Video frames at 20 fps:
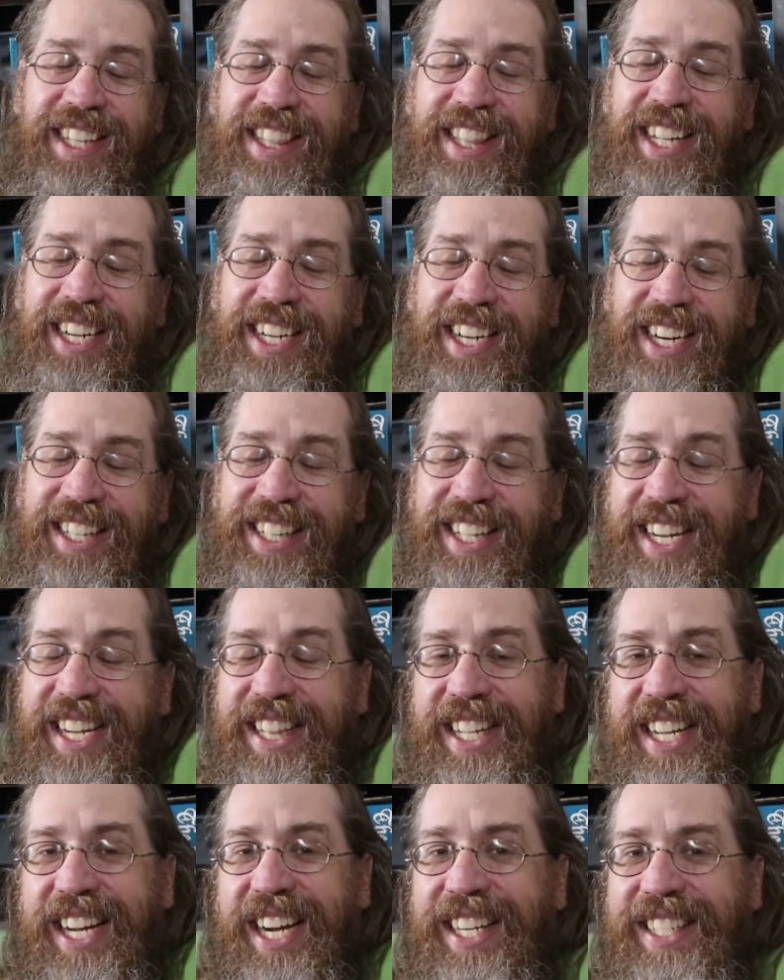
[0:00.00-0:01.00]
I think I like
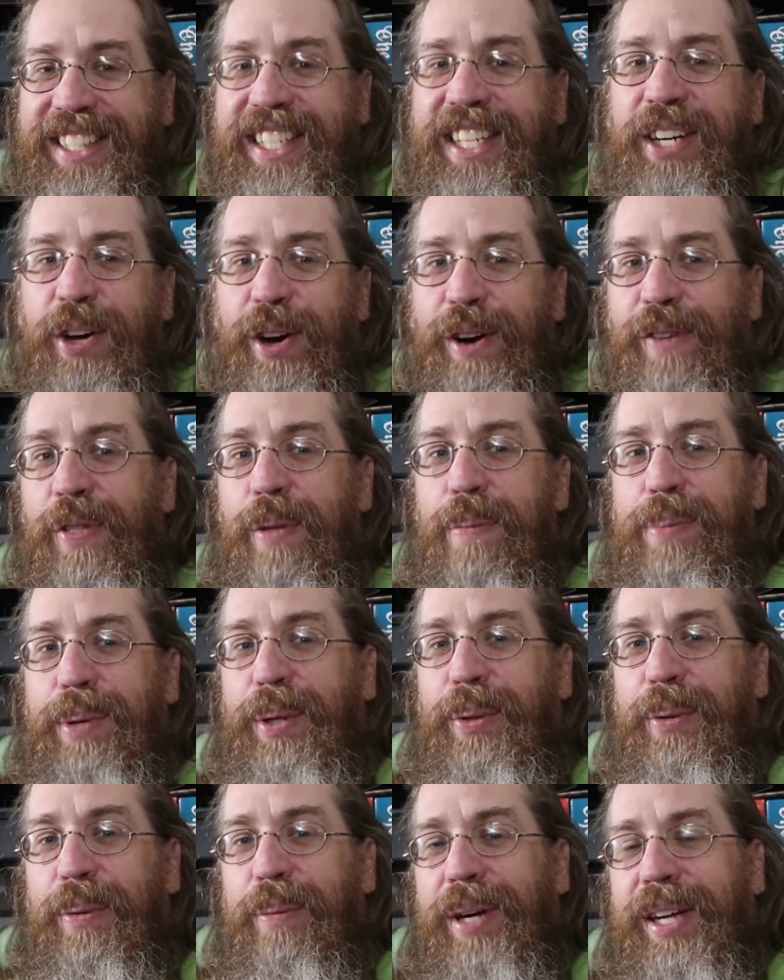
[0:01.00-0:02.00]
the idea of the
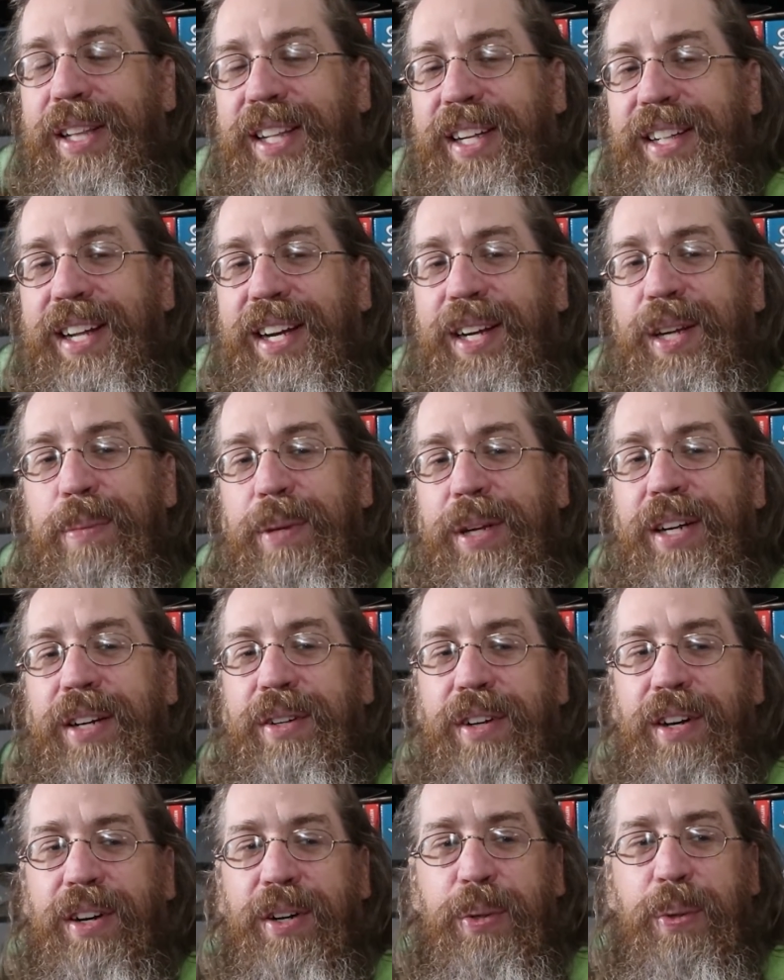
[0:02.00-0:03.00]
boom. I think yeah. that could be a,
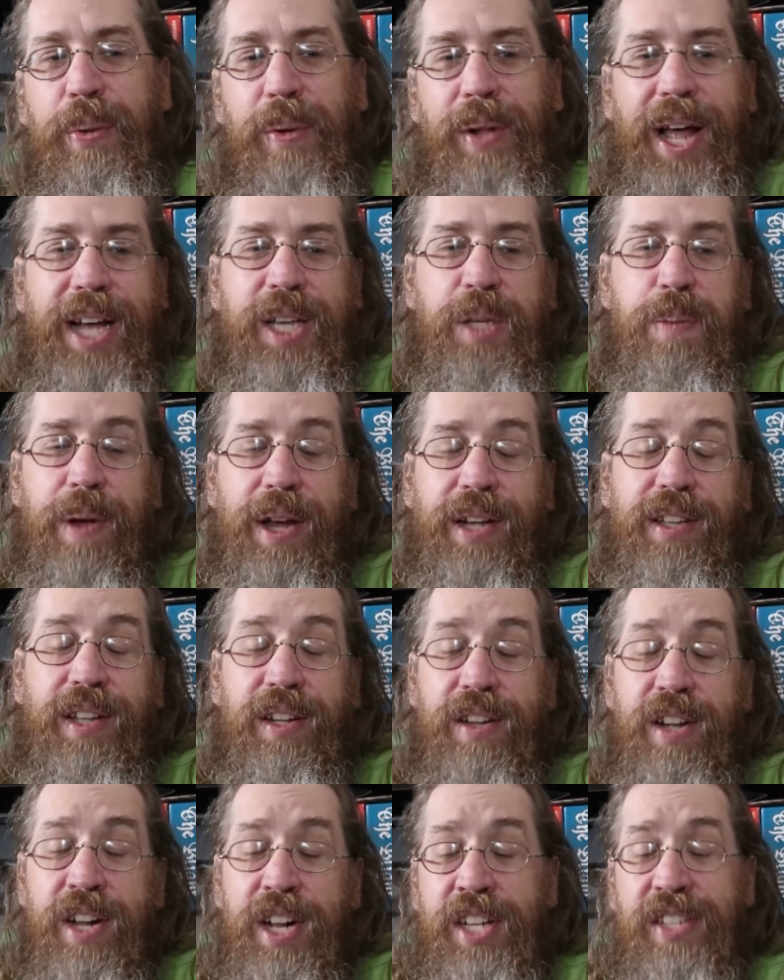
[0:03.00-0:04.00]
a cool aspect.
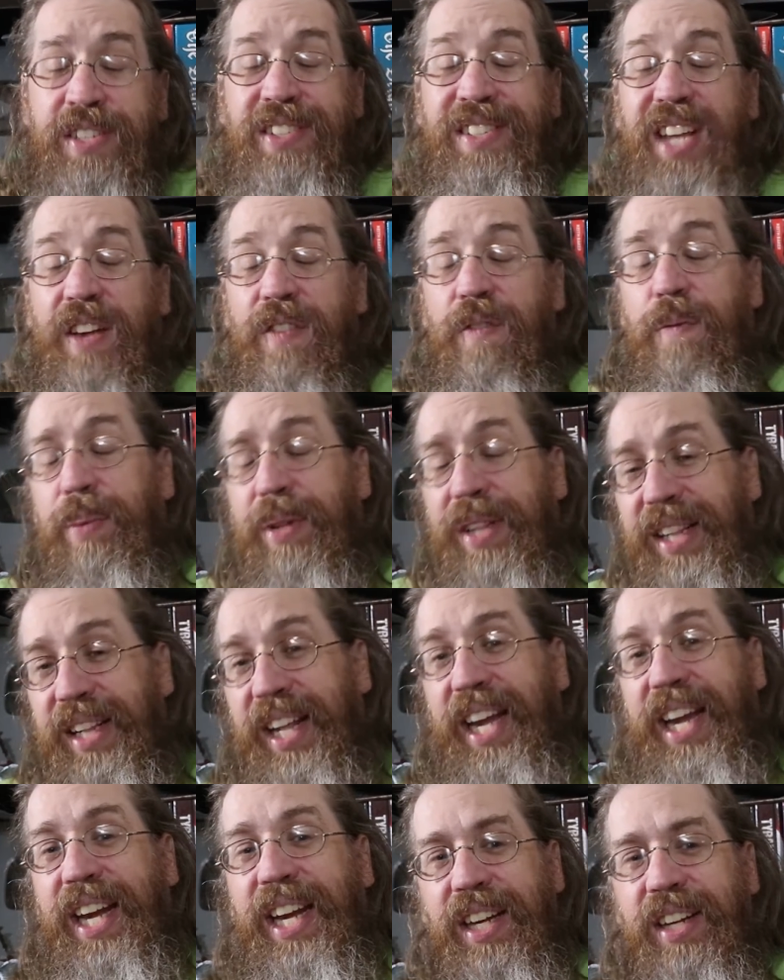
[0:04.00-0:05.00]
And since I've
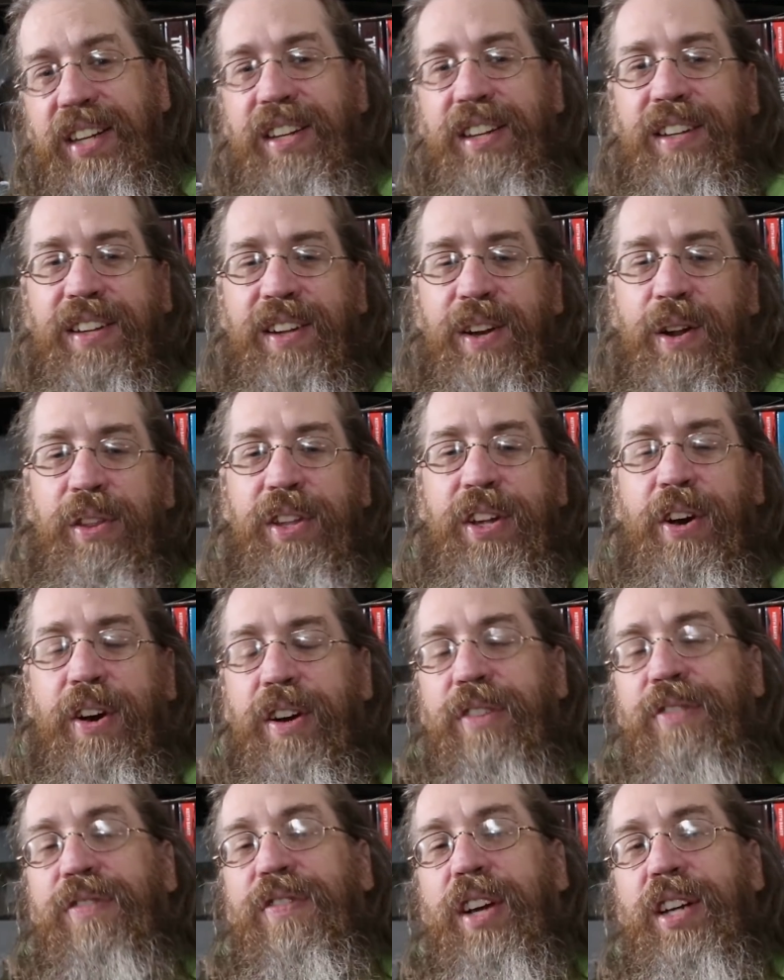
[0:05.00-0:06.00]
played, you know, the
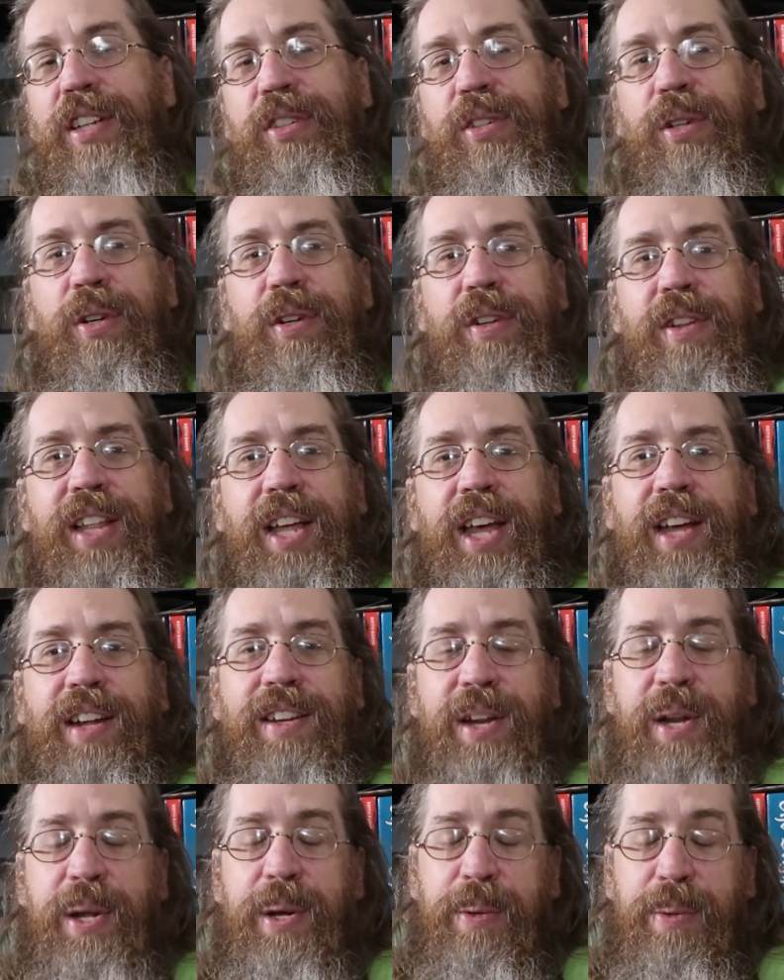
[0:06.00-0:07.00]
artificer that,
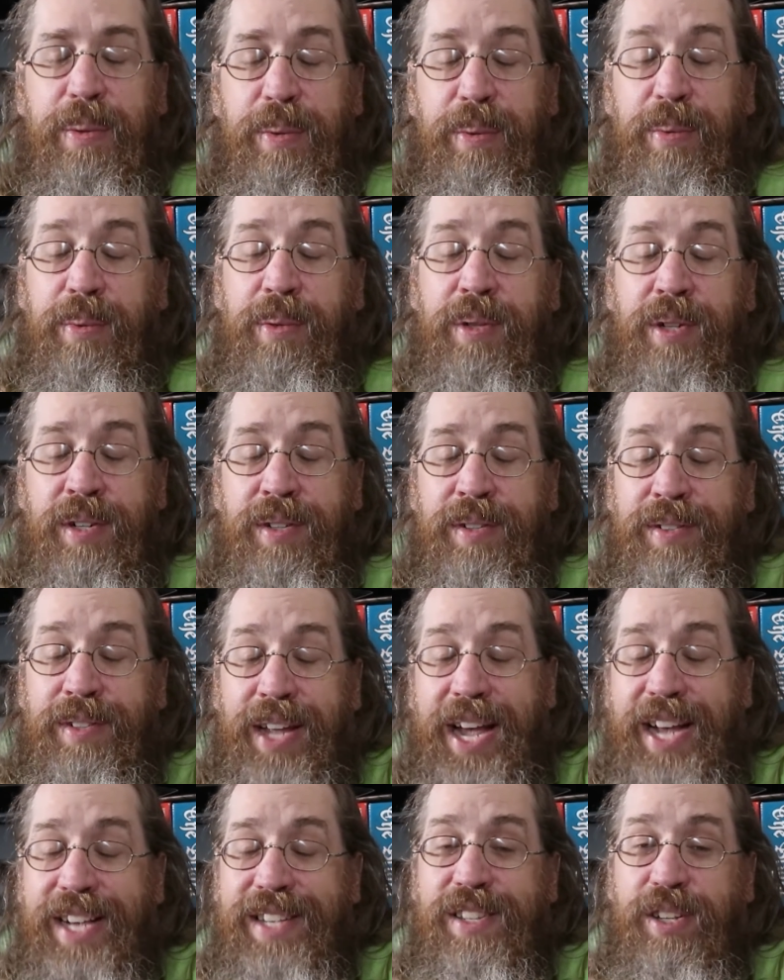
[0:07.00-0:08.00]
you know,
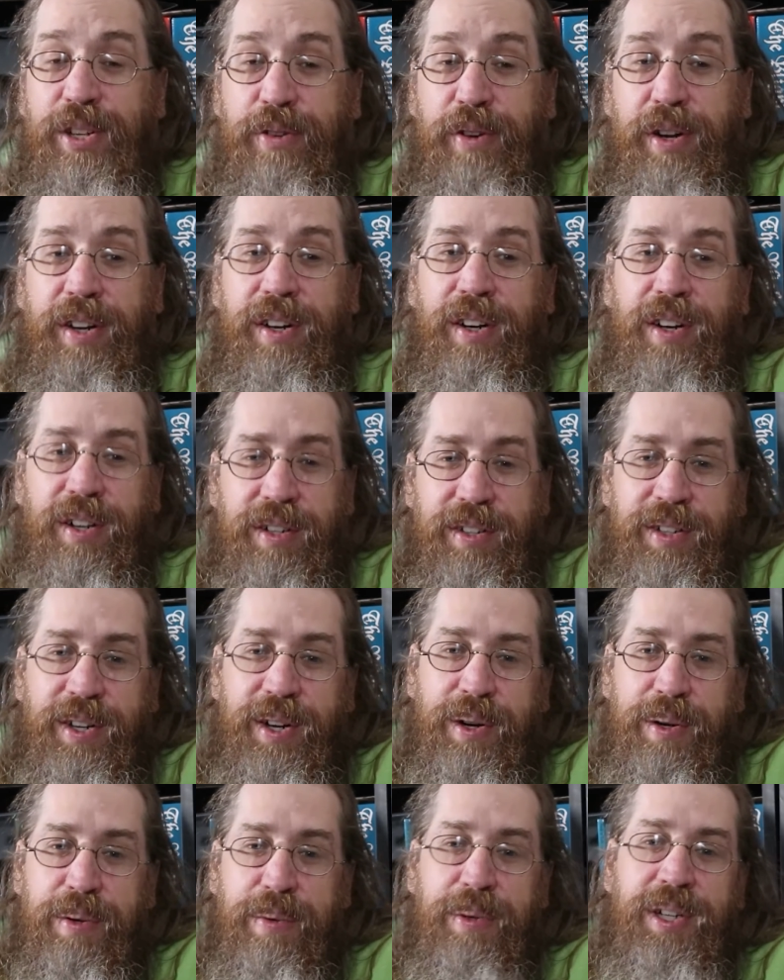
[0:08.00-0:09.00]
has the critter, you
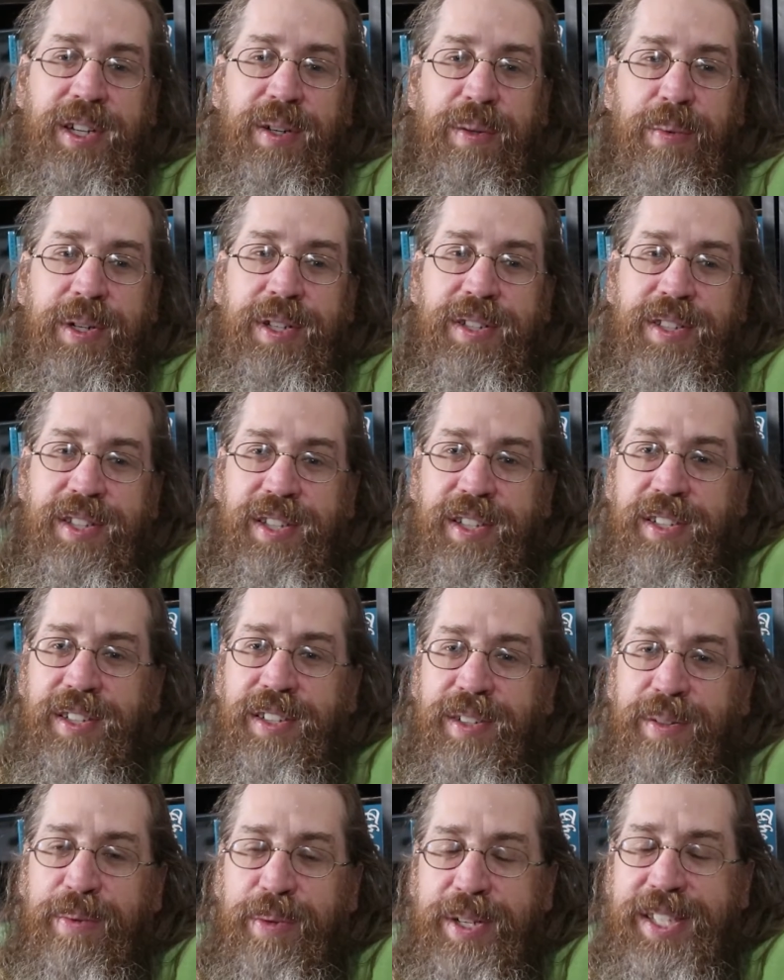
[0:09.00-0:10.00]
know, what what is
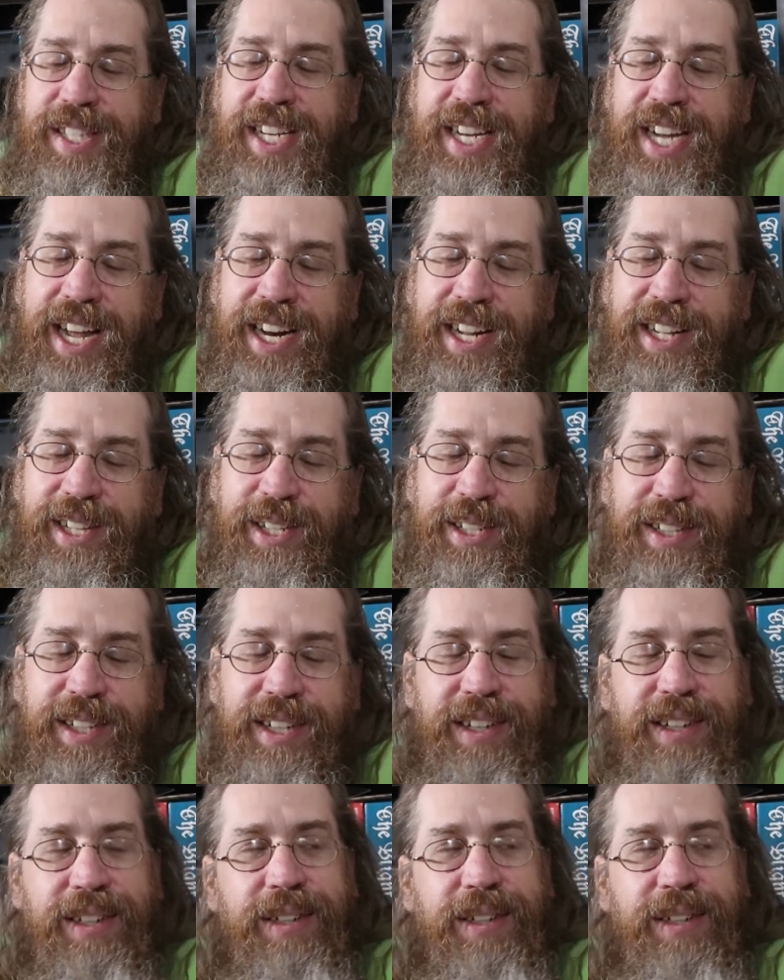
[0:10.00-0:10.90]
the what does the cannon look like?